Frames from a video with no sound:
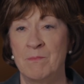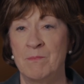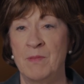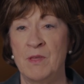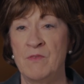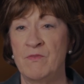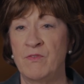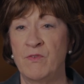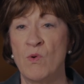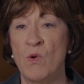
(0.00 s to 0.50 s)

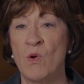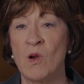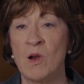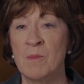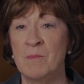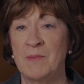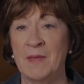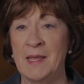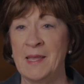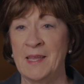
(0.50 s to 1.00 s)
before
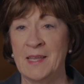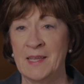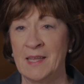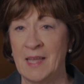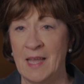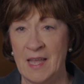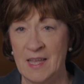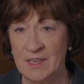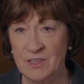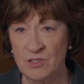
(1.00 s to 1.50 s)

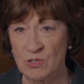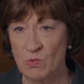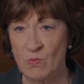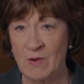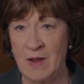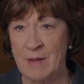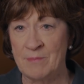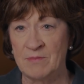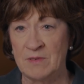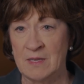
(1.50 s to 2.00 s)
being
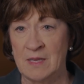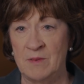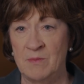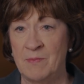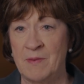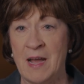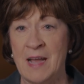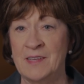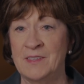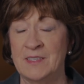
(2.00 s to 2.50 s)
interrupted
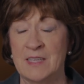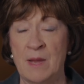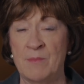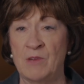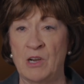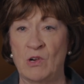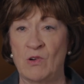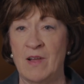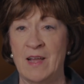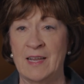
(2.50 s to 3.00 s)
by
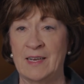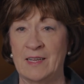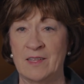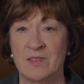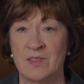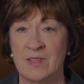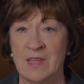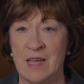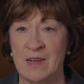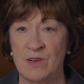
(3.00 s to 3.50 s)
Democratic
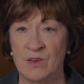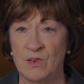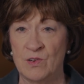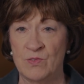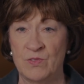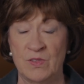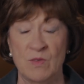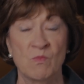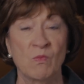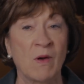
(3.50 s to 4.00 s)

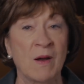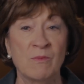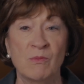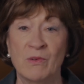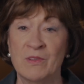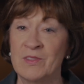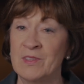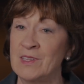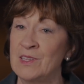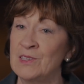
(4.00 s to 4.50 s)
senators in what
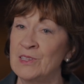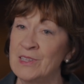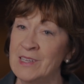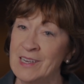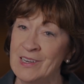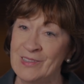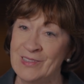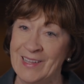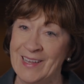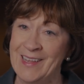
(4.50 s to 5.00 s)
was
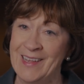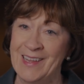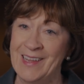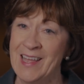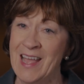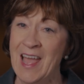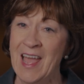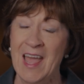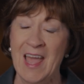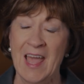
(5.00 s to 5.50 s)
clearly
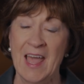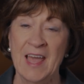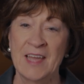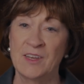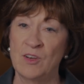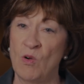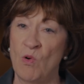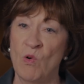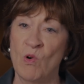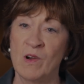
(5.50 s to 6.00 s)

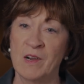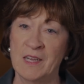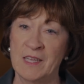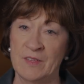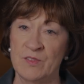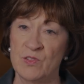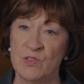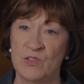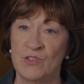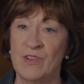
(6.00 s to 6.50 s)
an
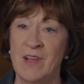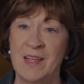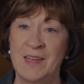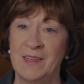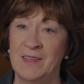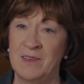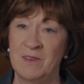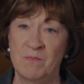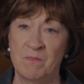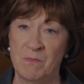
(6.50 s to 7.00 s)

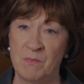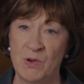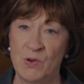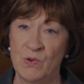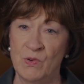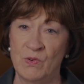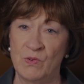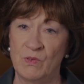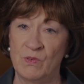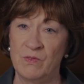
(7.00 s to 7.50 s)
orchestrated
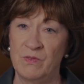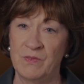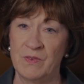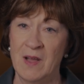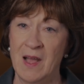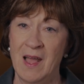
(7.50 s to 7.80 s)
move.